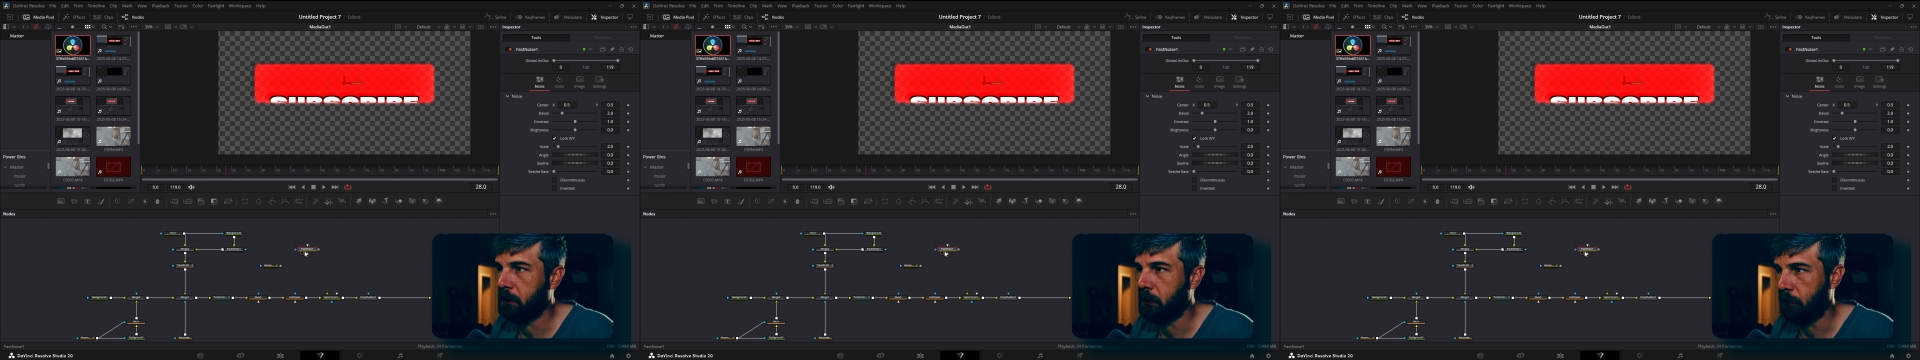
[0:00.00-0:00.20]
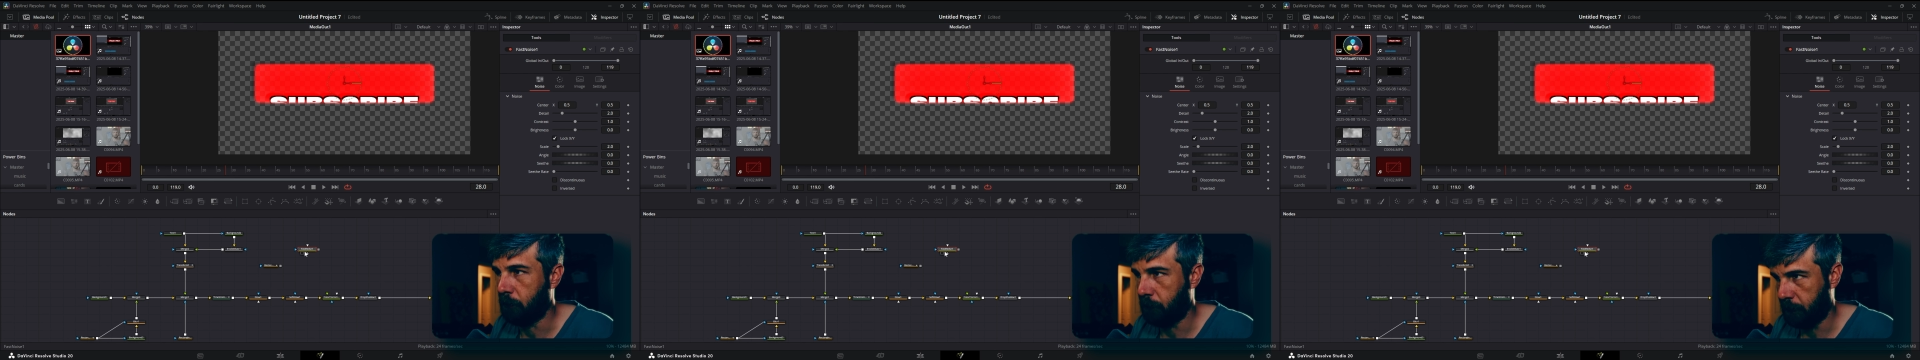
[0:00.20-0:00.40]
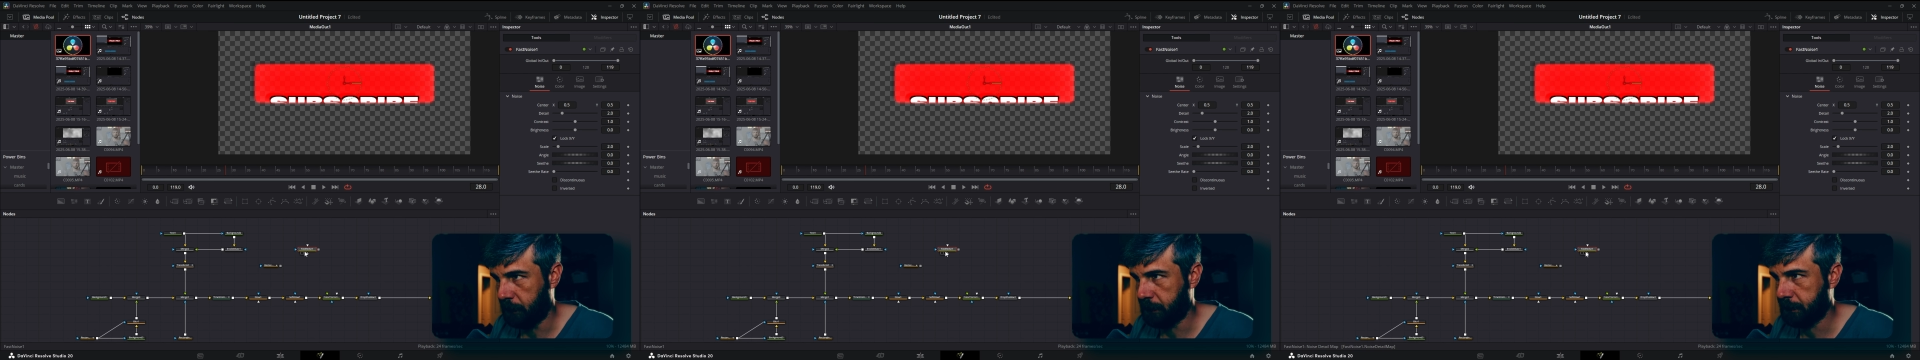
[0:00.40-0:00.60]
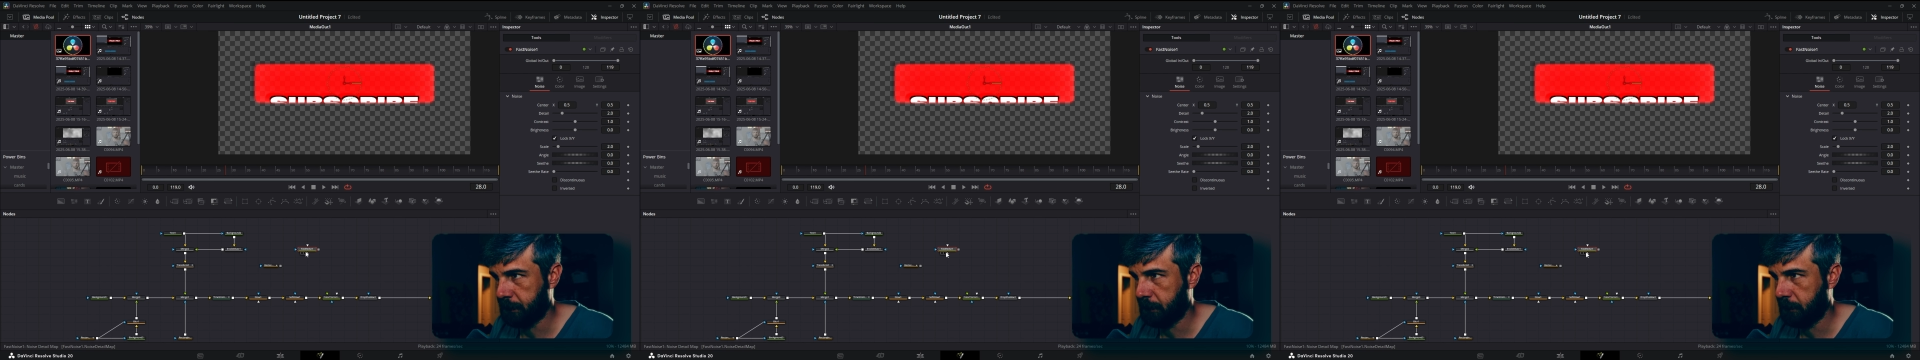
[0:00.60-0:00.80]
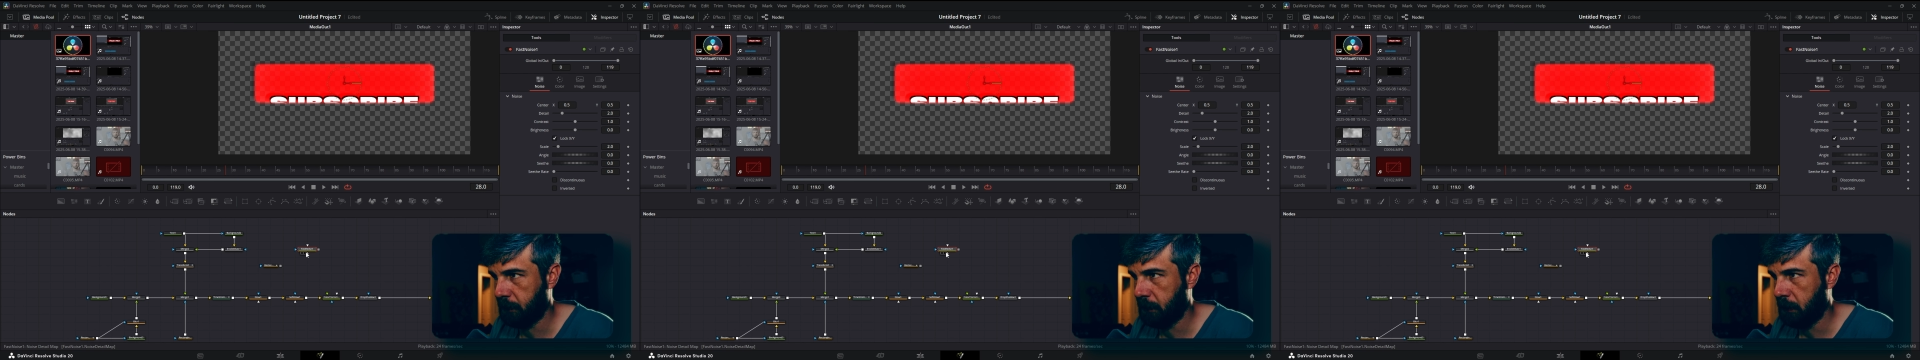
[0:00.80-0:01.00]

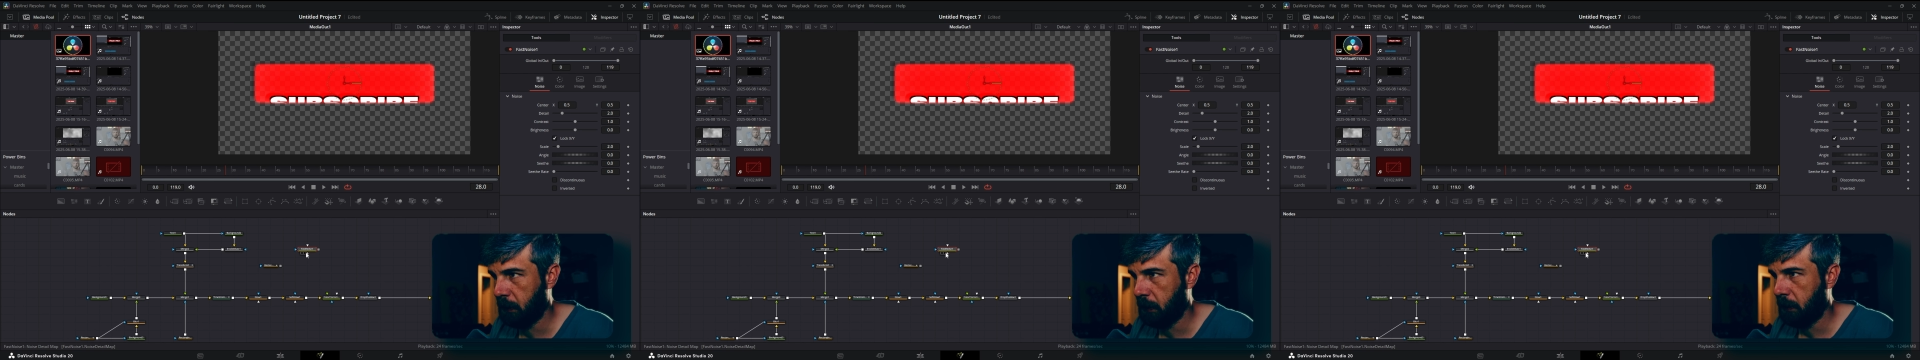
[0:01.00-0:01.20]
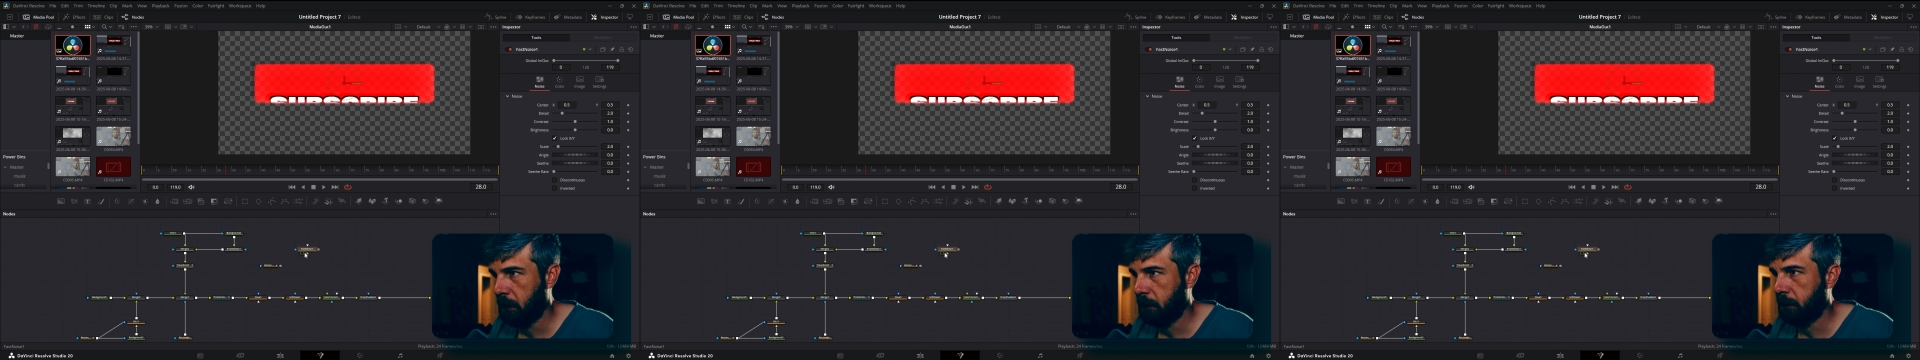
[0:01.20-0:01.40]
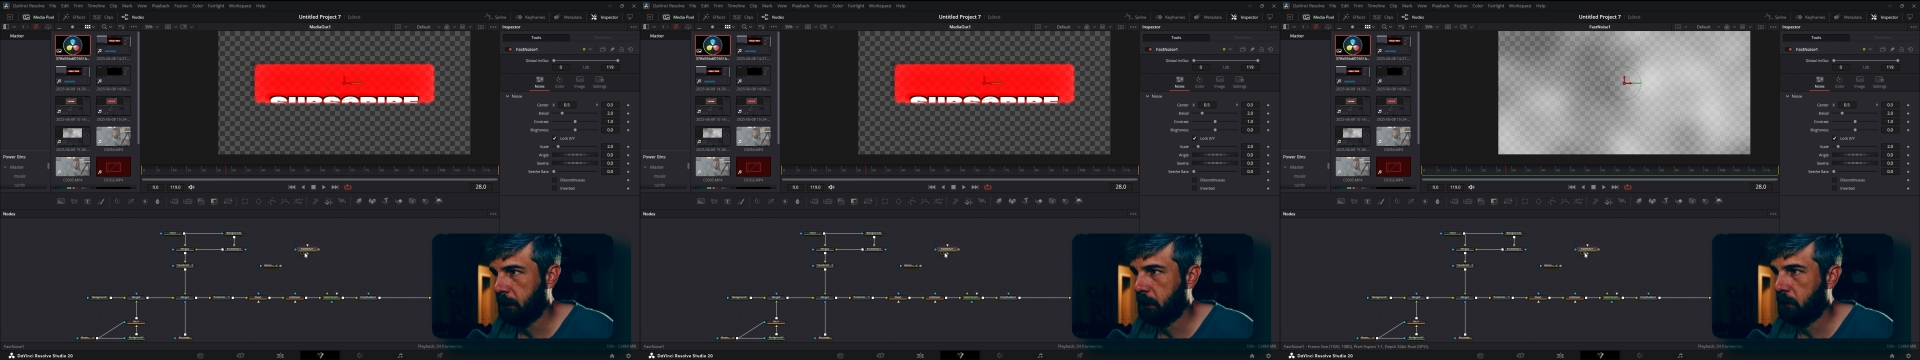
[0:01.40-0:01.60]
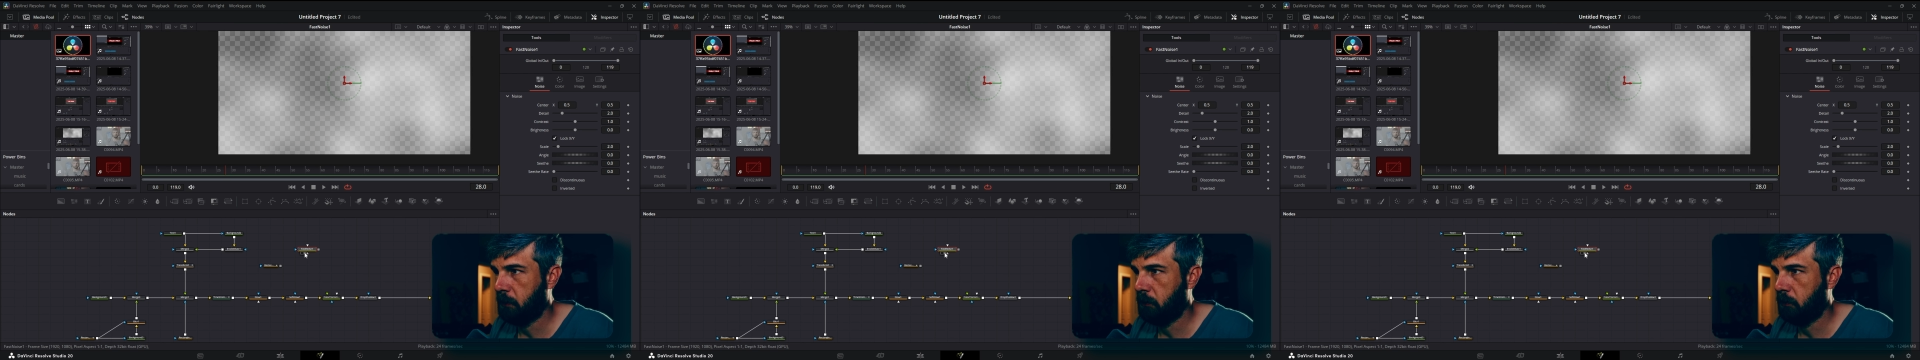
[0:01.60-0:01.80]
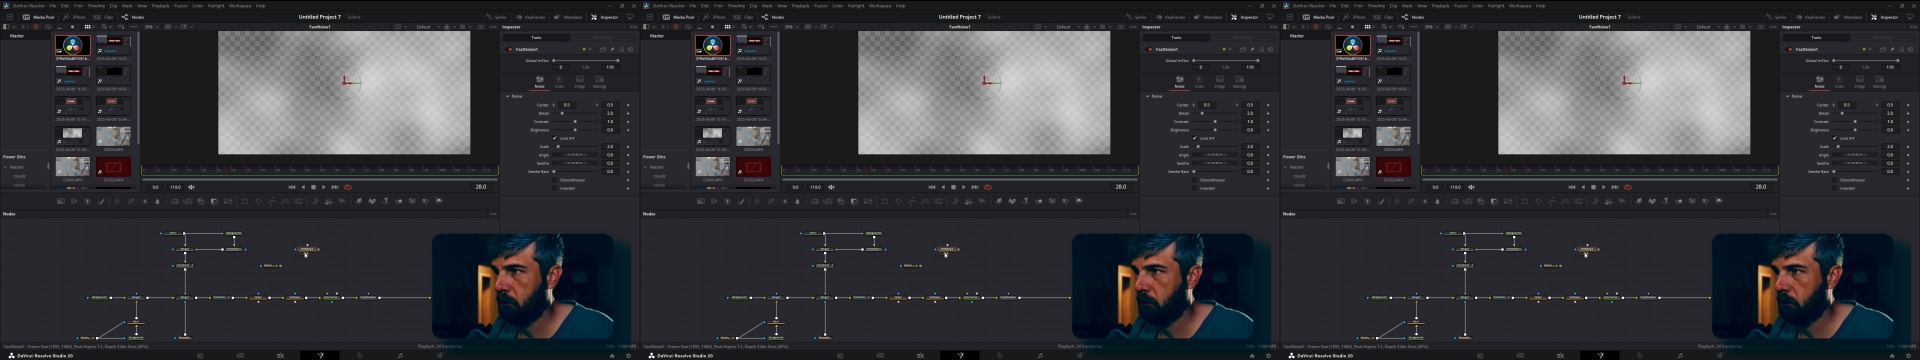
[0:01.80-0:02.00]
noise.
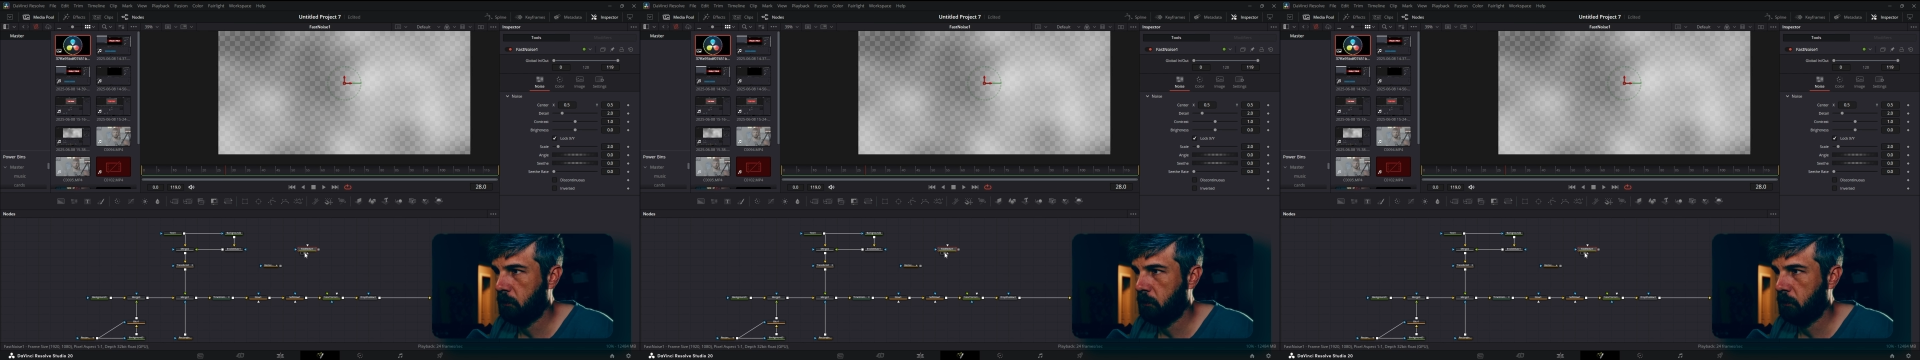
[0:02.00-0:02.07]
Now